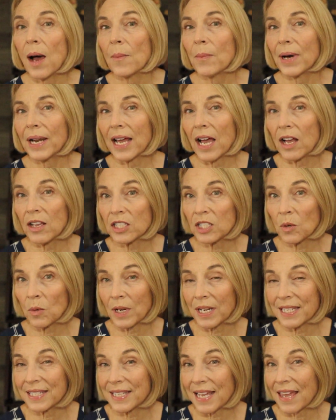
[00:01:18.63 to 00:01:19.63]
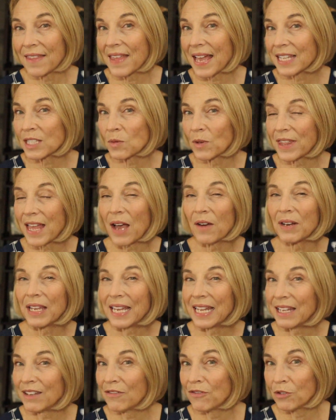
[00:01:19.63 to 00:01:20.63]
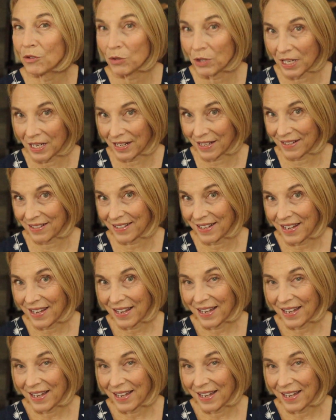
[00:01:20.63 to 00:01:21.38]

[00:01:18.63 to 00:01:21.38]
But I also want to say that's without any food in it.